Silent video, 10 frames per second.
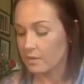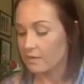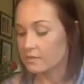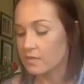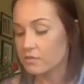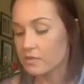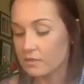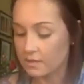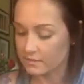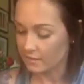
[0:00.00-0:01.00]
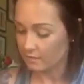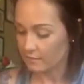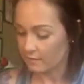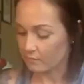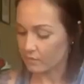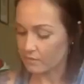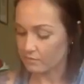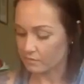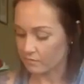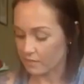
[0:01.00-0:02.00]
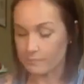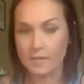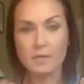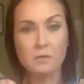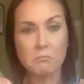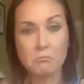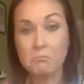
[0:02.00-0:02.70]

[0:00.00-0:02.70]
It's actually like taking my wrinkles away on my hand.